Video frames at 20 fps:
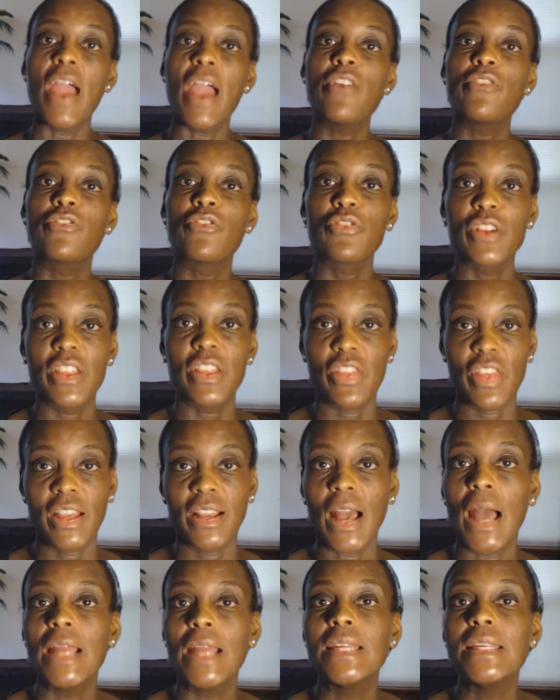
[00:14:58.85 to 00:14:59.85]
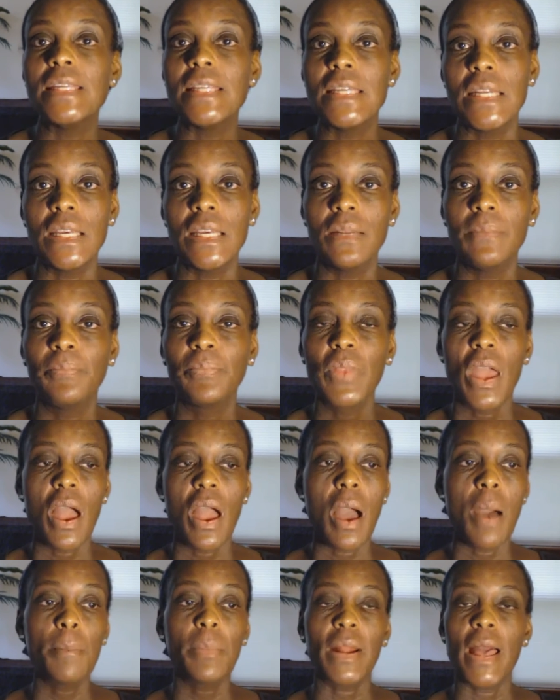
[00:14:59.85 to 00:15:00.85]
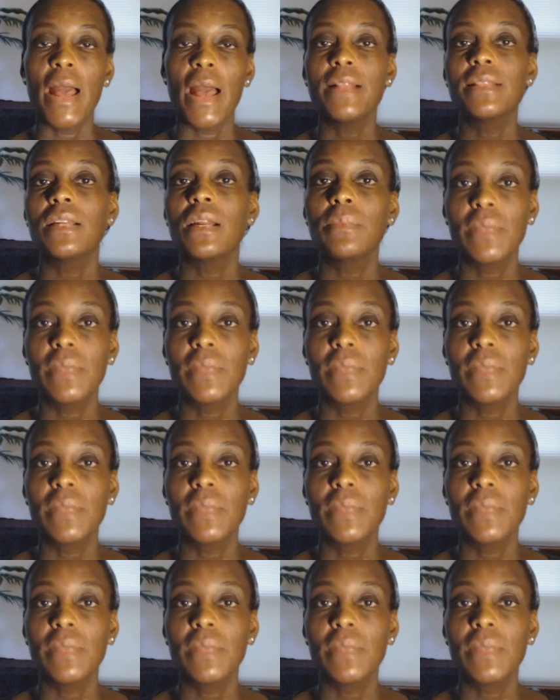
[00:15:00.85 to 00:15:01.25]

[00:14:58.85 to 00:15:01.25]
everything I needed. But I ended